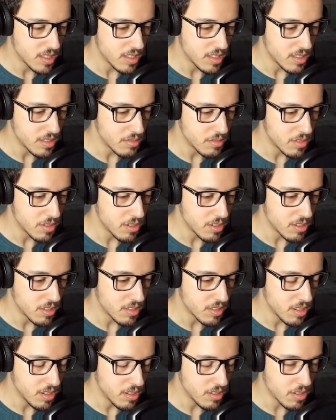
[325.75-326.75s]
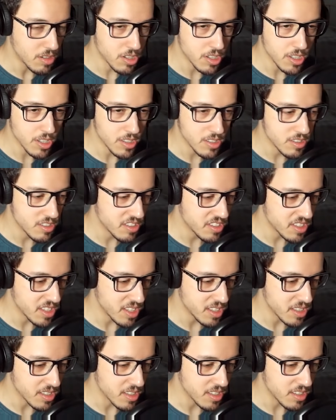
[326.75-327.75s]
You were... Oh, okay, just
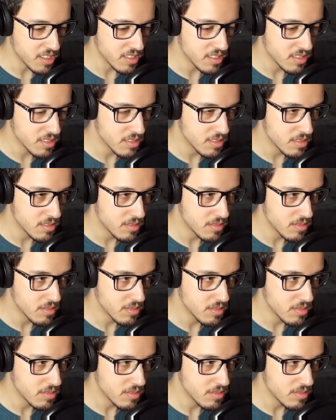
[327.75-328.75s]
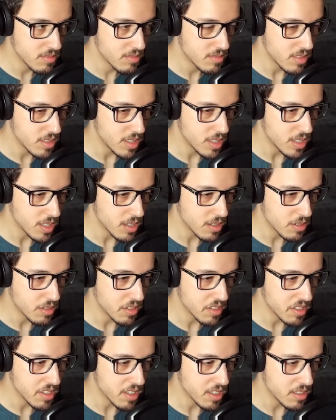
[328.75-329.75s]
like that. Can I go
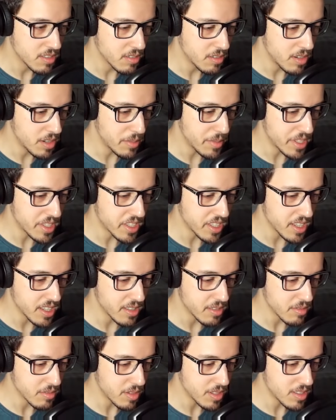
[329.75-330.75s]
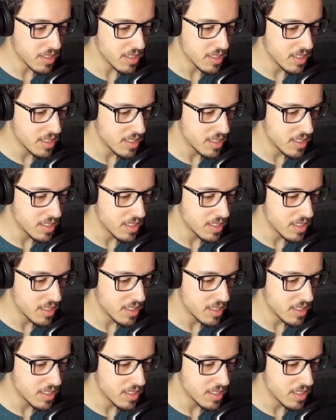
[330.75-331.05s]
inside? Oh, I'm inside. What?